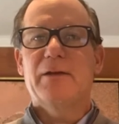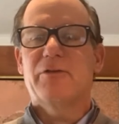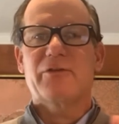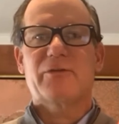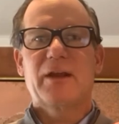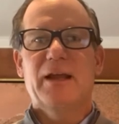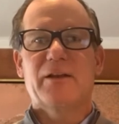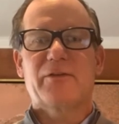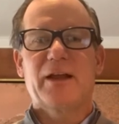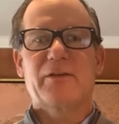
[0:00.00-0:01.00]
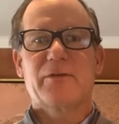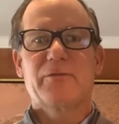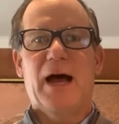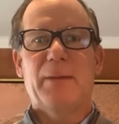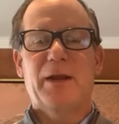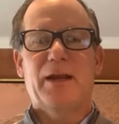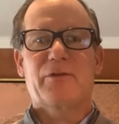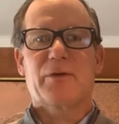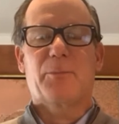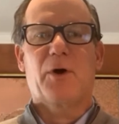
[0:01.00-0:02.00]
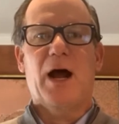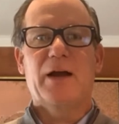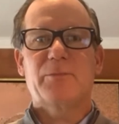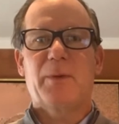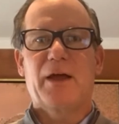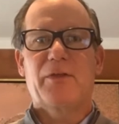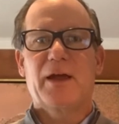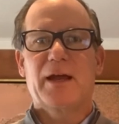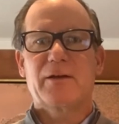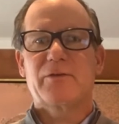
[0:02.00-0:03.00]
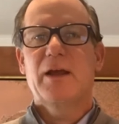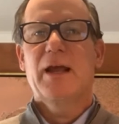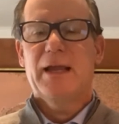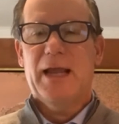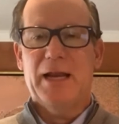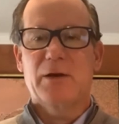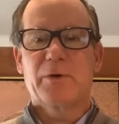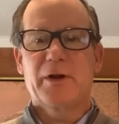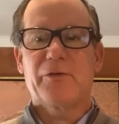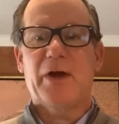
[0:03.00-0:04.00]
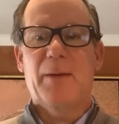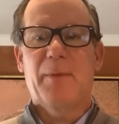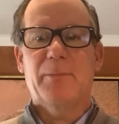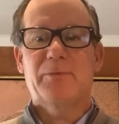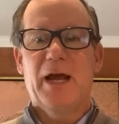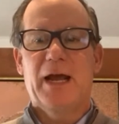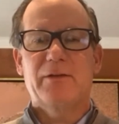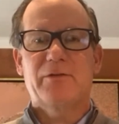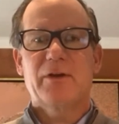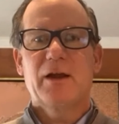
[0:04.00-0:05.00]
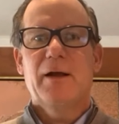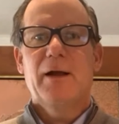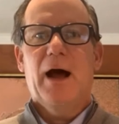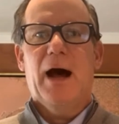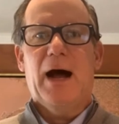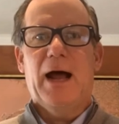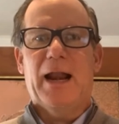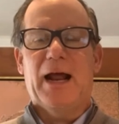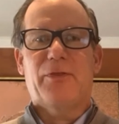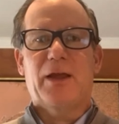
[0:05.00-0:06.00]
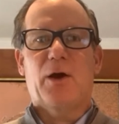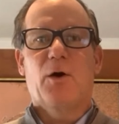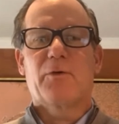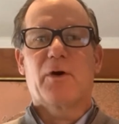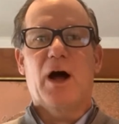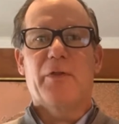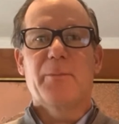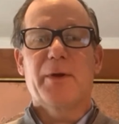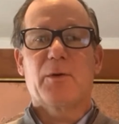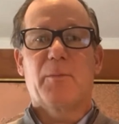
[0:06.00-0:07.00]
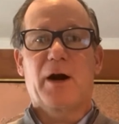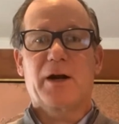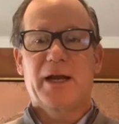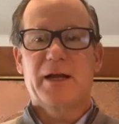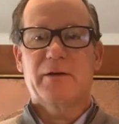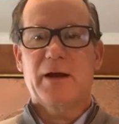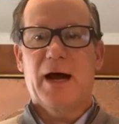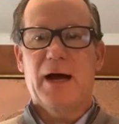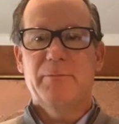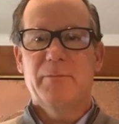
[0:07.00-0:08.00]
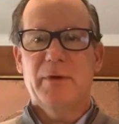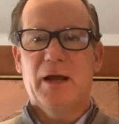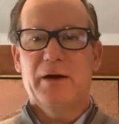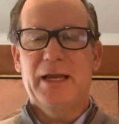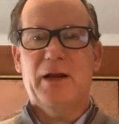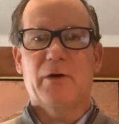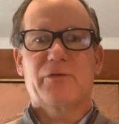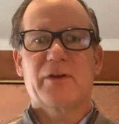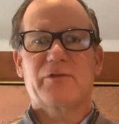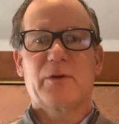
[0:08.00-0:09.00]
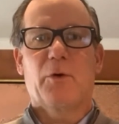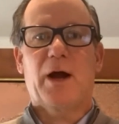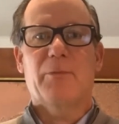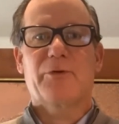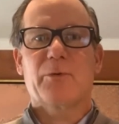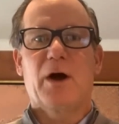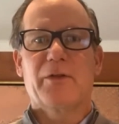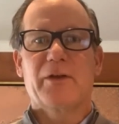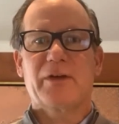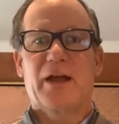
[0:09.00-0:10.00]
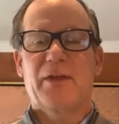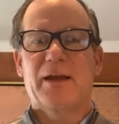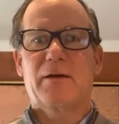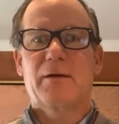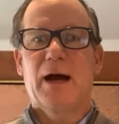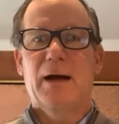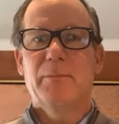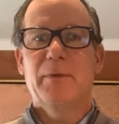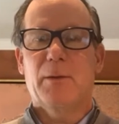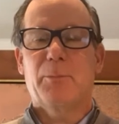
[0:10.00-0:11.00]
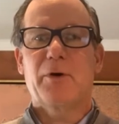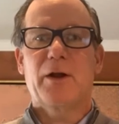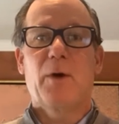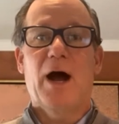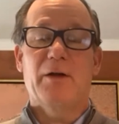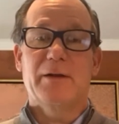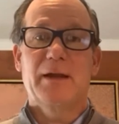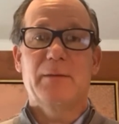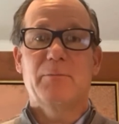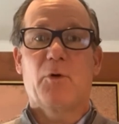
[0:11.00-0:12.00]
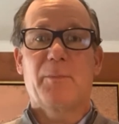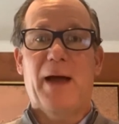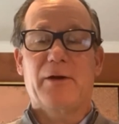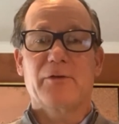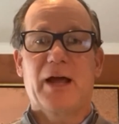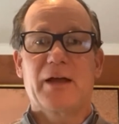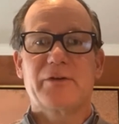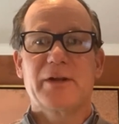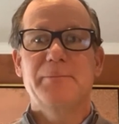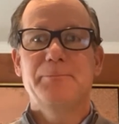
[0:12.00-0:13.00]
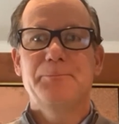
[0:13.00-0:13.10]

just in the sense of not being surprised by things, getting real-time updates. And I think overall, the middle market ecosystem will come through all this, I think, pretty well and more battle tested.